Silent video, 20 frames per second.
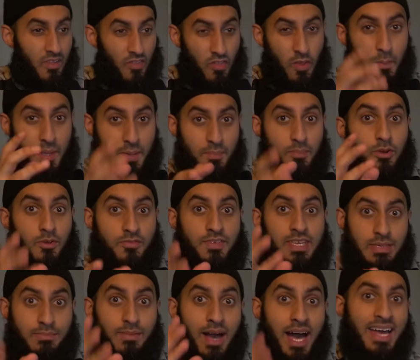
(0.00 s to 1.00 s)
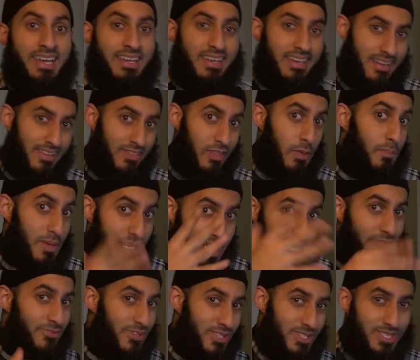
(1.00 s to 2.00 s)
The people of Iman, the
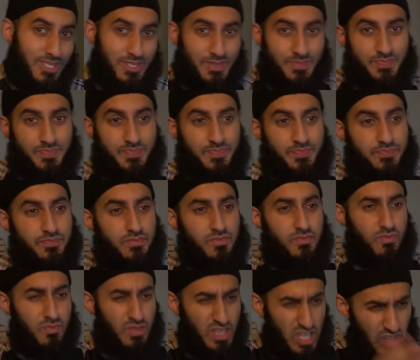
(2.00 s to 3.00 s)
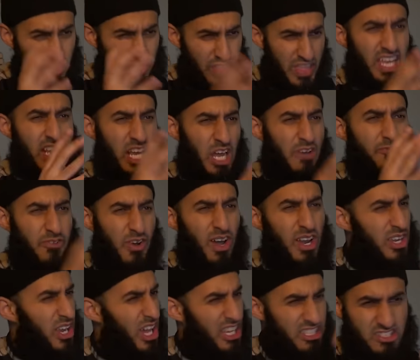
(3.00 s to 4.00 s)
believers. Their love for
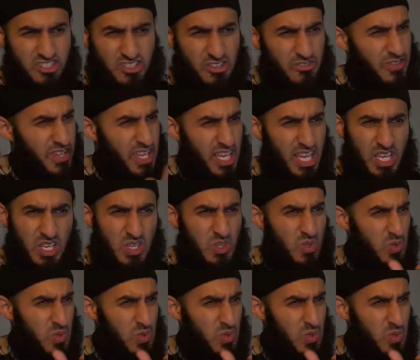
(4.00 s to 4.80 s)
Allah is severe.